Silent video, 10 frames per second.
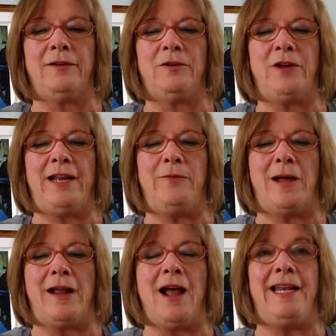created
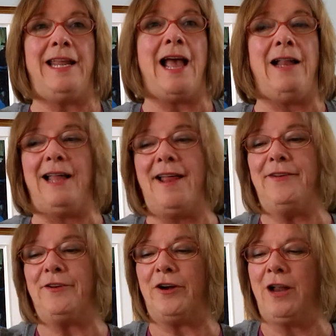by Heidi
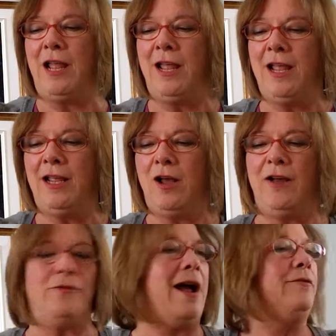Allander
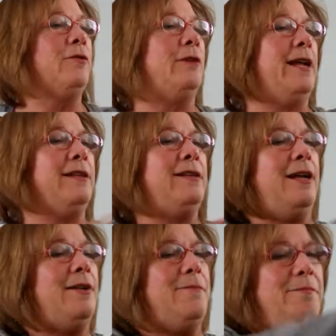on Ravelry.
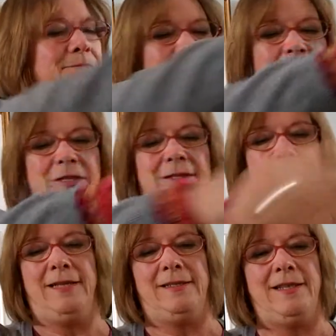
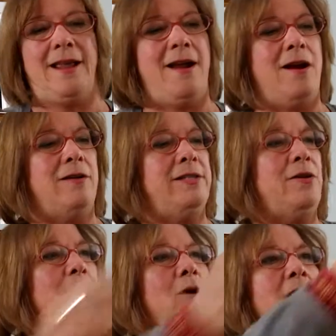It's there.
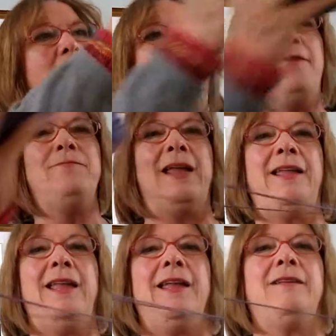So I'm
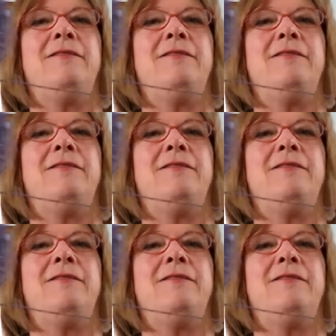making it